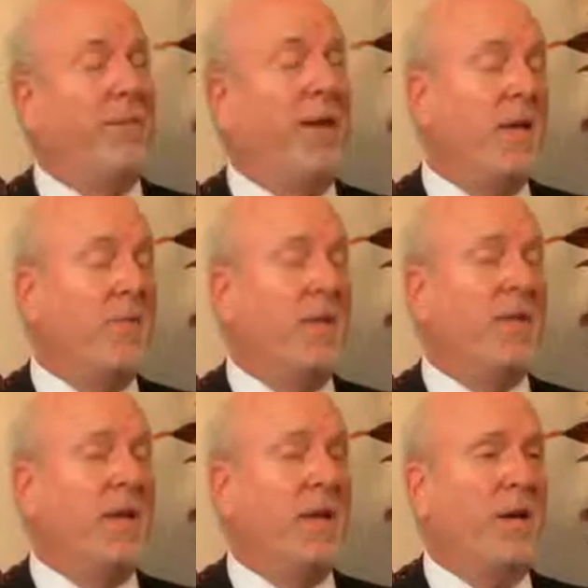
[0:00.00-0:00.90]

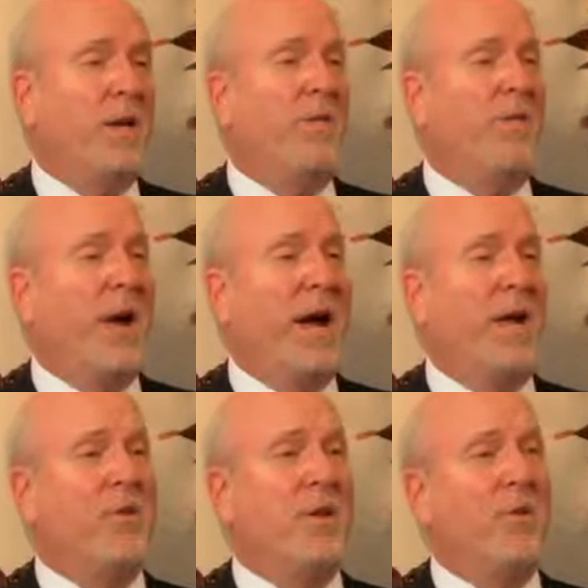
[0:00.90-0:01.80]
Interestingly,
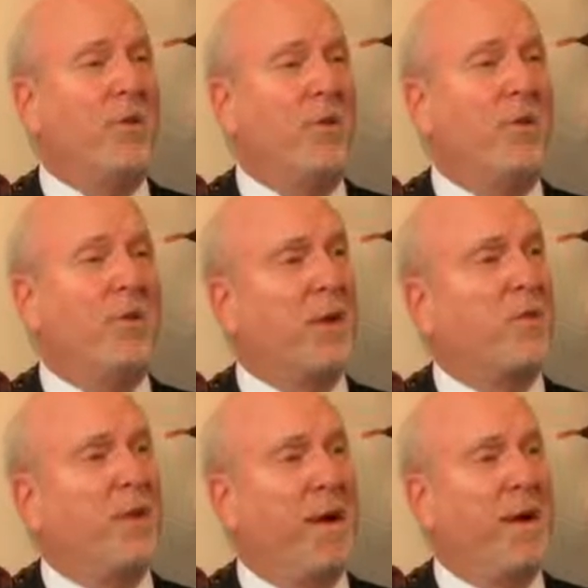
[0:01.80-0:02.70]
brides and grooms
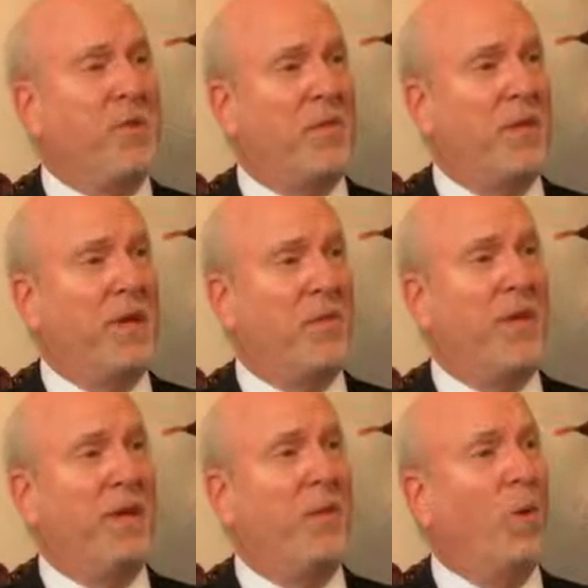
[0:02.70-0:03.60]
sometimes think
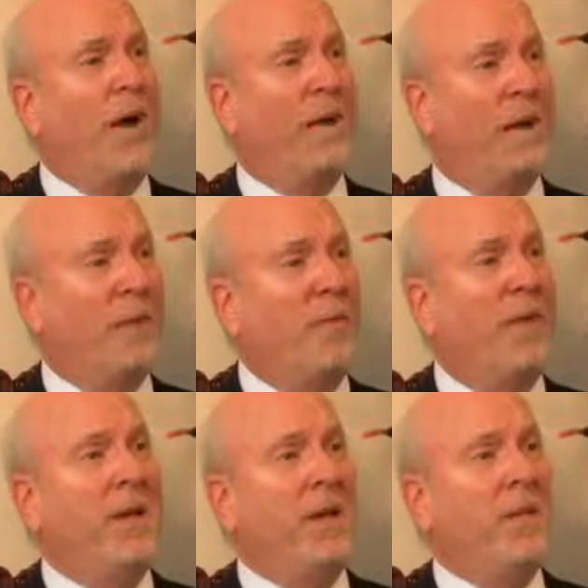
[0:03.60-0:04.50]
that a wedding
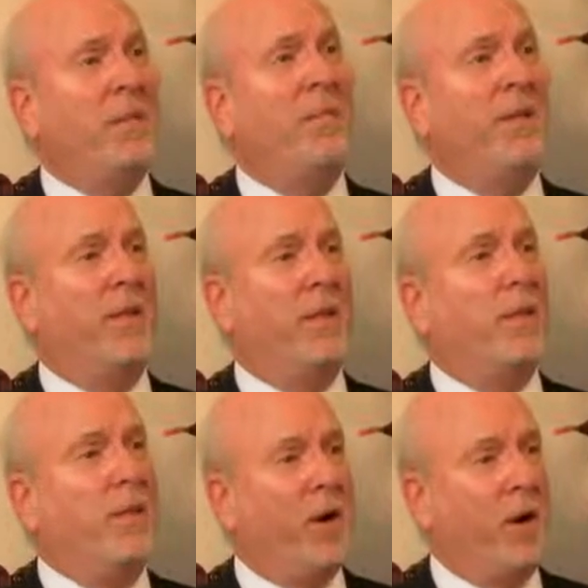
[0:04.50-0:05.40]
is something that you
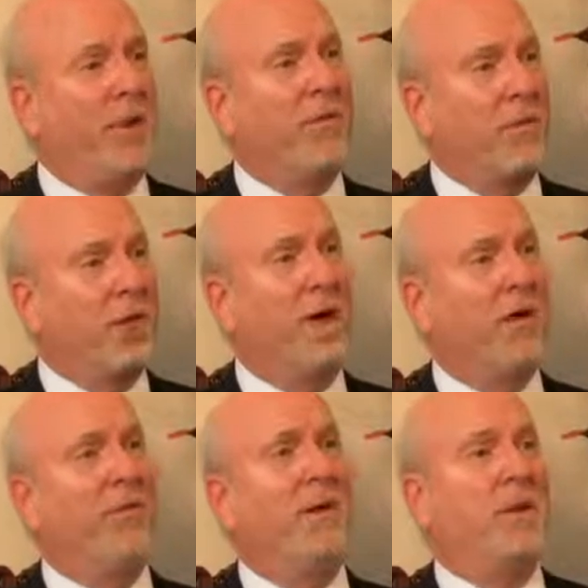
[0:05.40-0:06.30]
pick off the
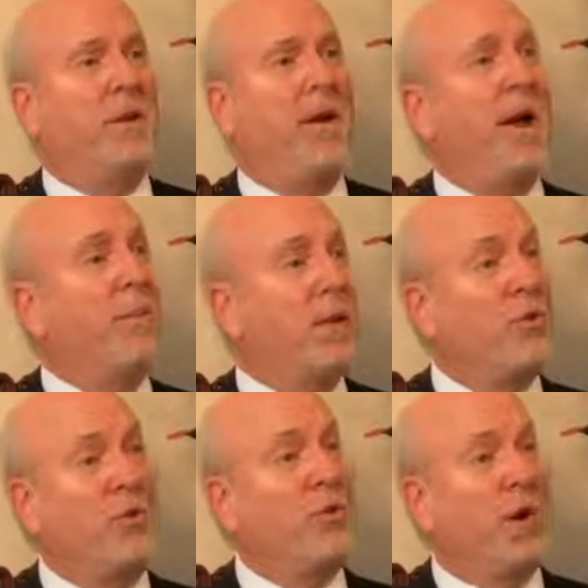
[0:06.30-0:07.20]
shelf and say, how
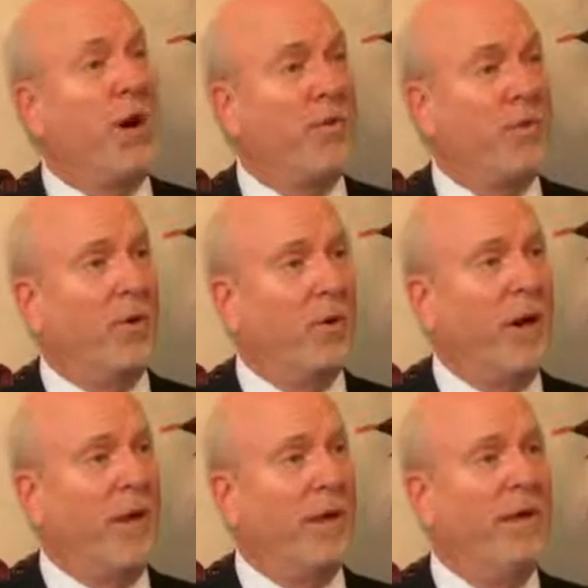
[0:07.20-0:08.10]
much do you charge for a
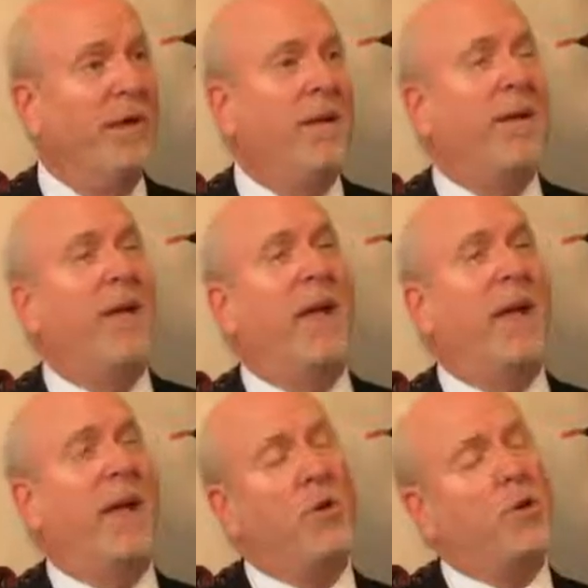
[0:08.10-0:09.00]
wedding?
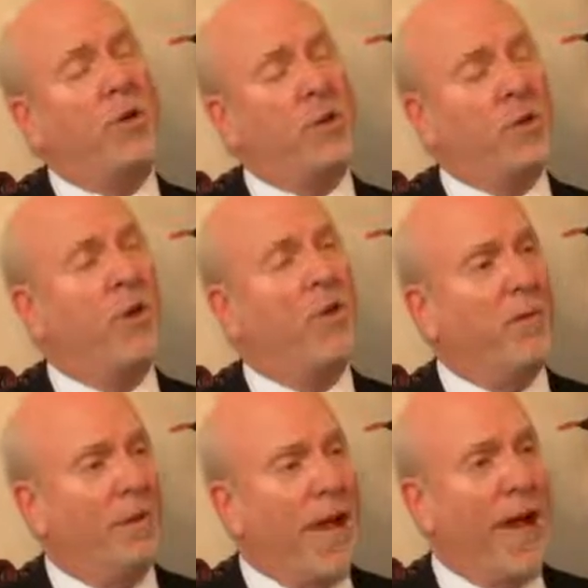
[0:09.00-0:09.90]
And I usually slow
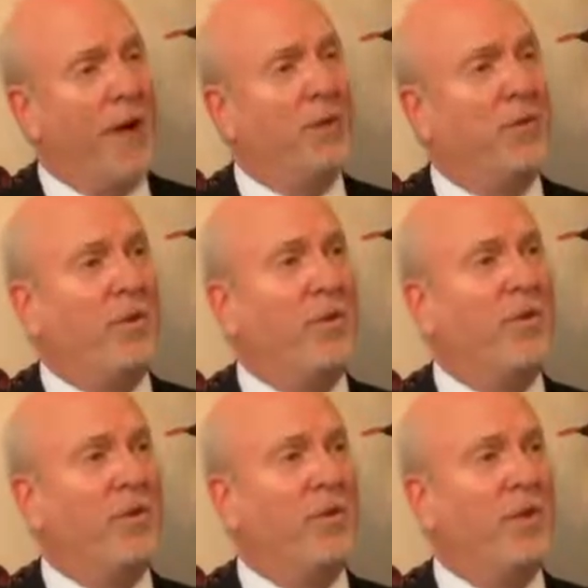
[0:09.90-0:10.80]
them down to be
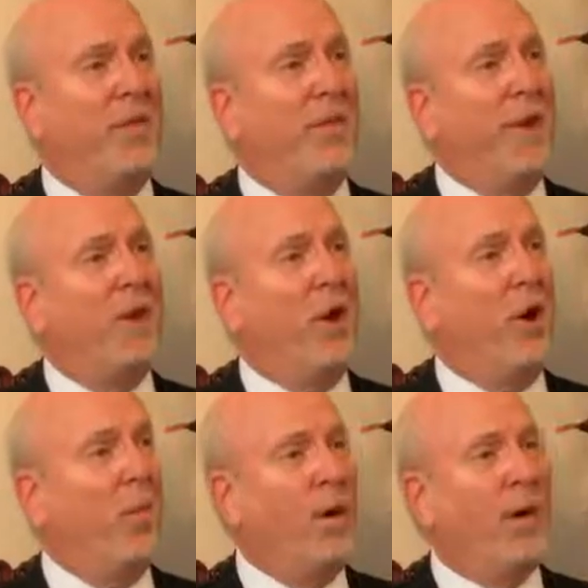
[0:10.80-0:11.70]
certain that they
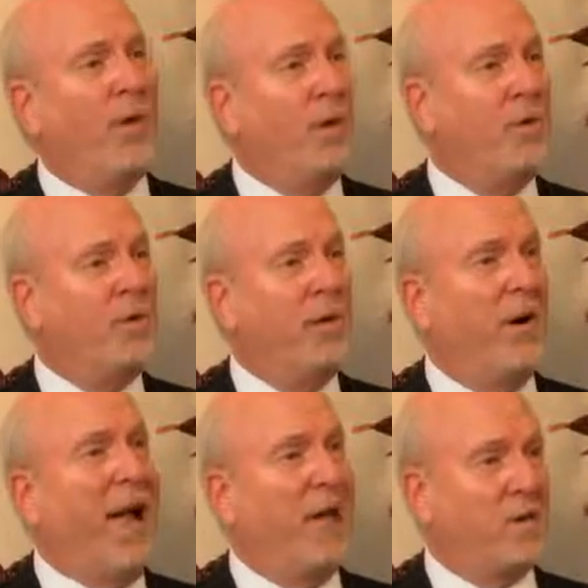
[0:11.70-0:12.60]
know what it is they're
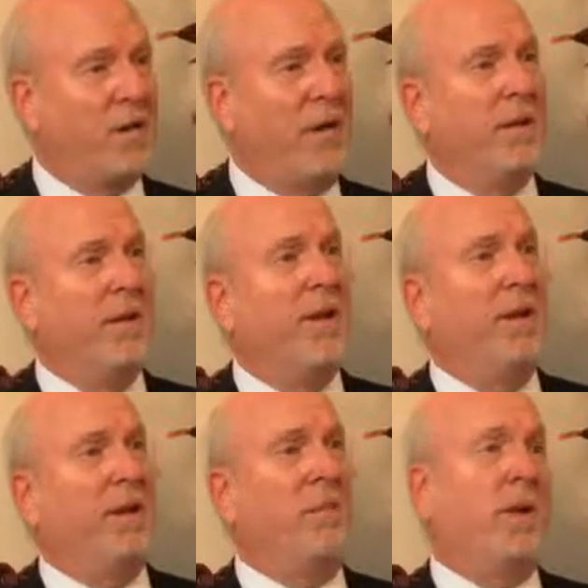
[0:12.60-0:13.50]
asking,
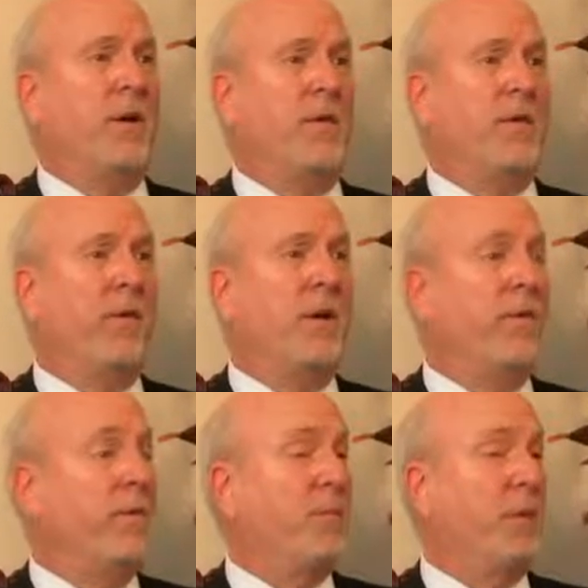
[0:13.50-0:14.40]
because some
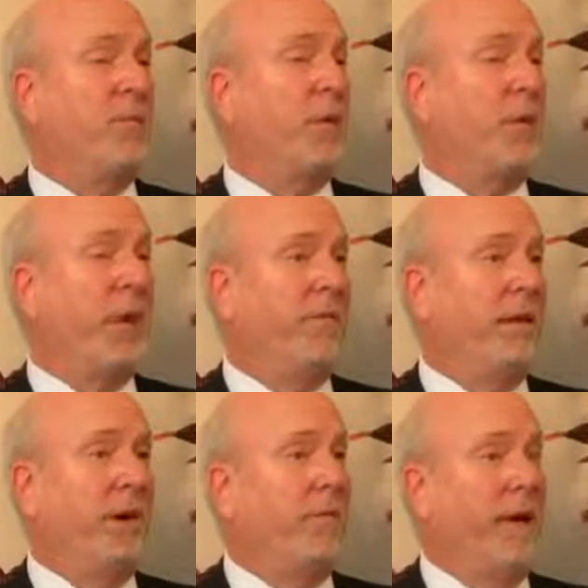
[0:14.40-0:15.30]
of them simply want a
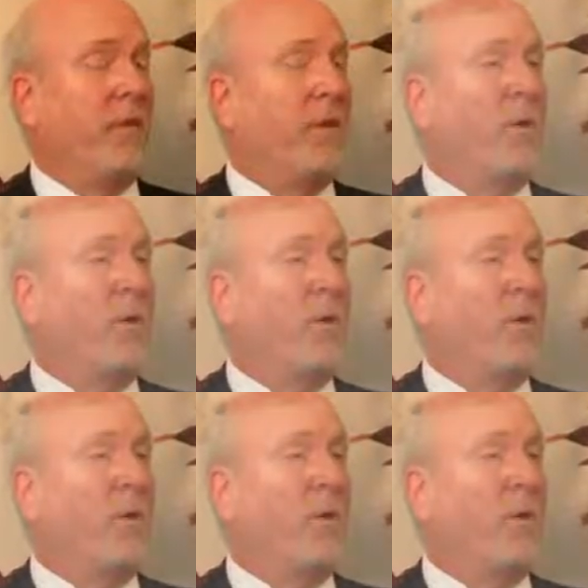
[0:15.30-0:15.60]
very basic